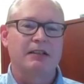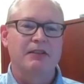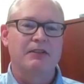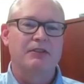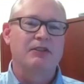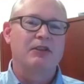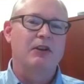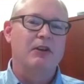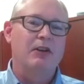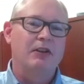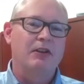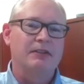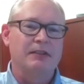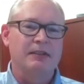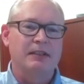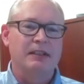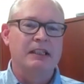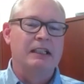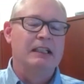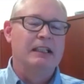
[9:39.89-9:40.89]
consult,
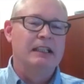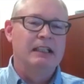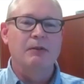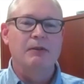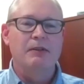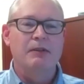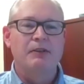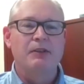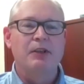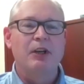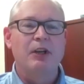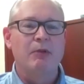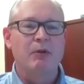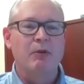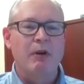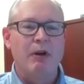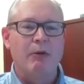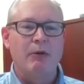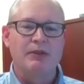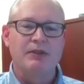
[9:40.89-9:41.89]
and determine
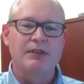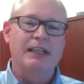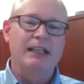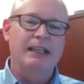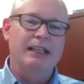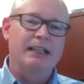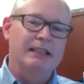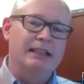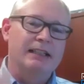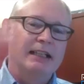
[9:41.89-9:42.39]
what was needed.